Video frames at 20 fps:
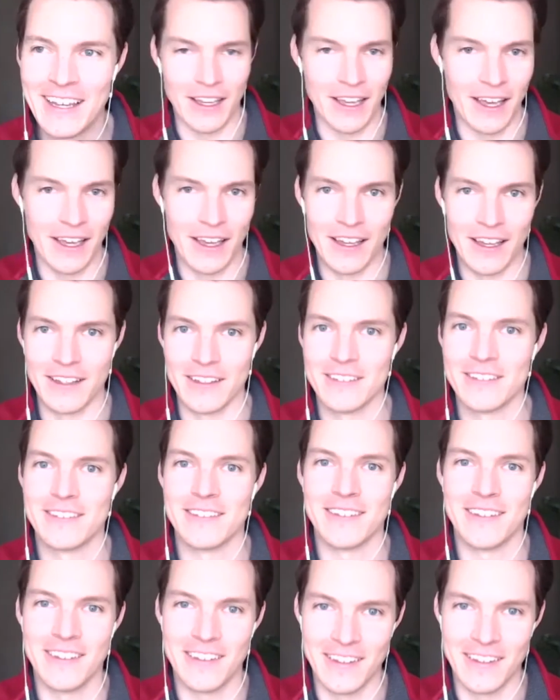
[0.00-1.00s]
hey,
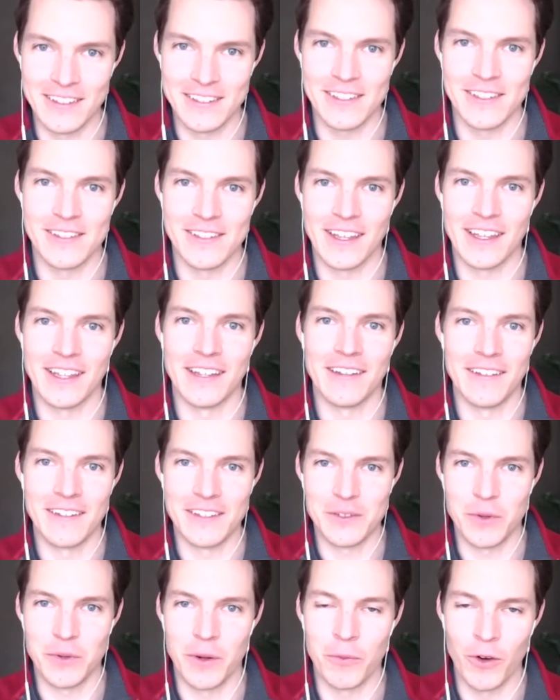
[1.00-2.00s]
this is it. This
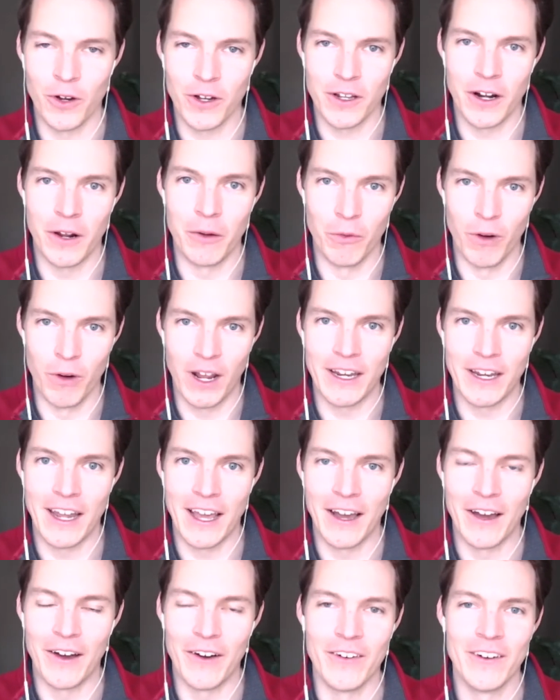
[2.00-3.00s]
is what I'm working on right
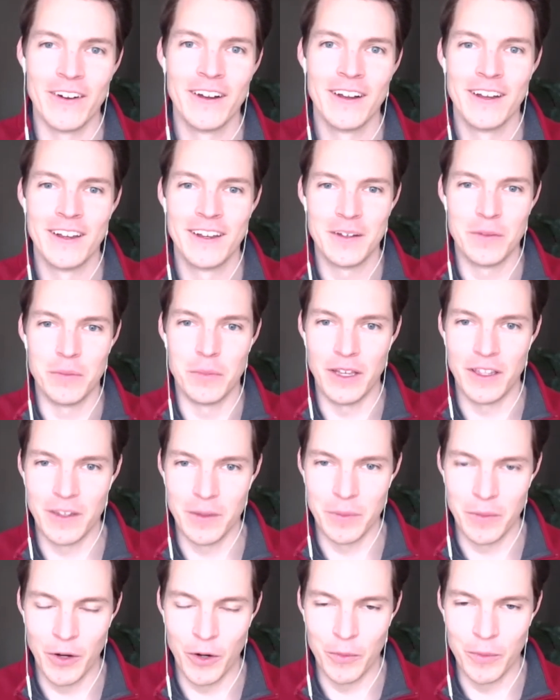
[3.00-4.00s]
now. Be in the
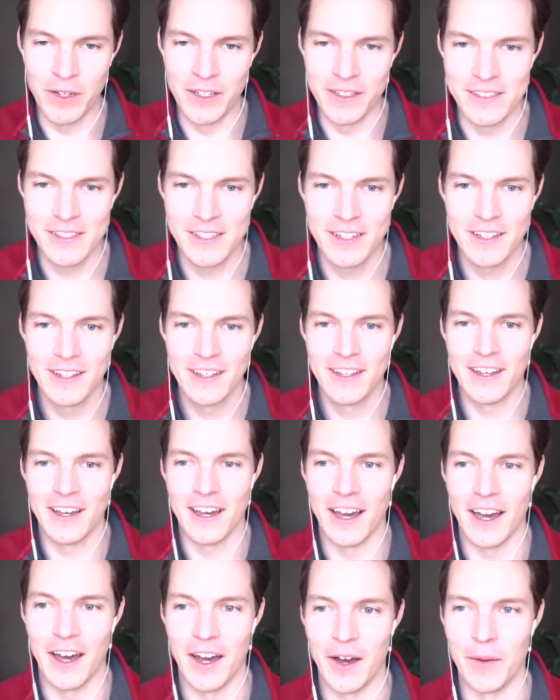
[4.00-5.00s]
moment,
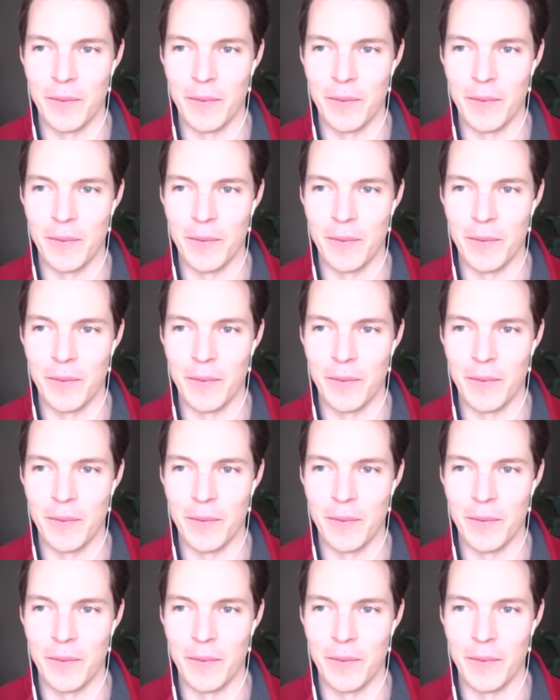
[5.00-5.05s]
and